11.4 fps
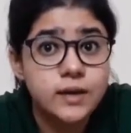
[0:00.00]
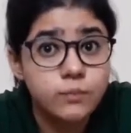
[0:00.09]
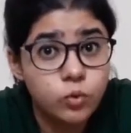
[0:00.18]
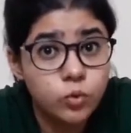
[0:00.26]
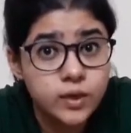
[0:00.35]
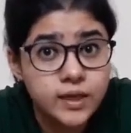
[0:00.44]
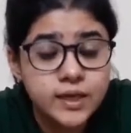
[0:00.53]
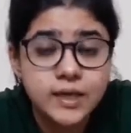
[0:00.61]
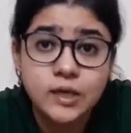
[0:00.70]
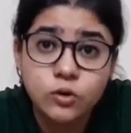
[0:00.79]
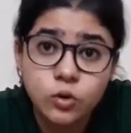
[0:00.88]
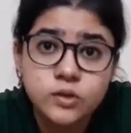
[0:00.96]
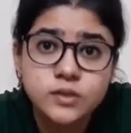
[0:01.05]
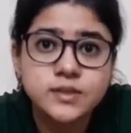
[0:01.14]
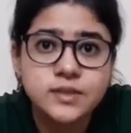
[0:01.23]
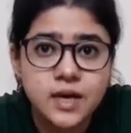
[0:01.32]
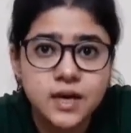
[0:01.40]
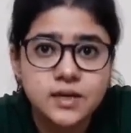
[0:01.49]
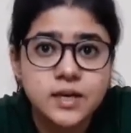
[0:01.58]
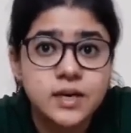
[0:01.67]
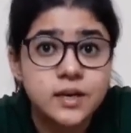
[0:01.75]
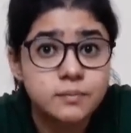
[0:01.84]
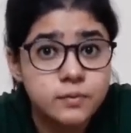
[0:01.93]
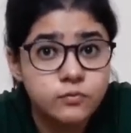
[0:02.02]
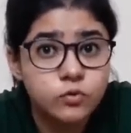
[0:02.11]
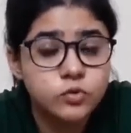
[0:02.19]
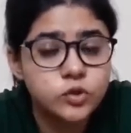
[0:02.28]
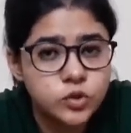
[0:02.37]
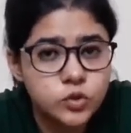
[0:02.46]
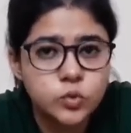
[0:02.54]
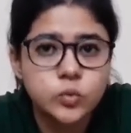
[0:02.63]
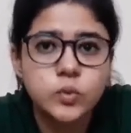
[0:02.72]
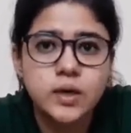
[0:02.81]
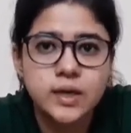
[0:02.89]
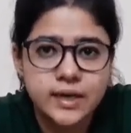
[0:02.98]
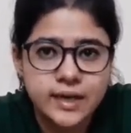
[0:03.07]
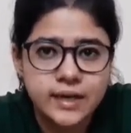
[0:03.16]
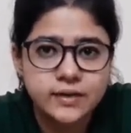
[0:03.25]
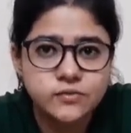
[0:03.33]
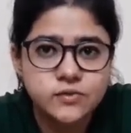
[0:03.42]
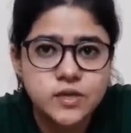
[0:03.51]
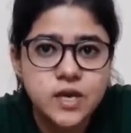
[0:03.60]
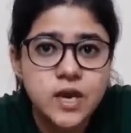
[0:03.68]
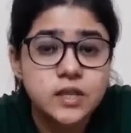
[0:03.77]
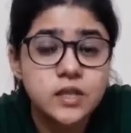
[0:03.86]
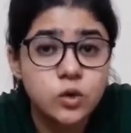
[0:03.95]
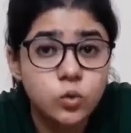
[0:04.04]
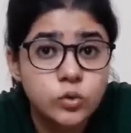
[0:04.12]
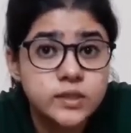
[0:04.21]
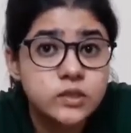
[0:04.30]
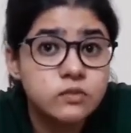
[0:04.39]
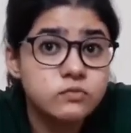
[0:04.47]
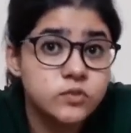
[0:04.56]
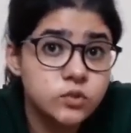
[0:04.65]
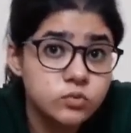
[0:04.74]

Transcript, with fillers: Boarding cannot start before the crew arrives. The loading of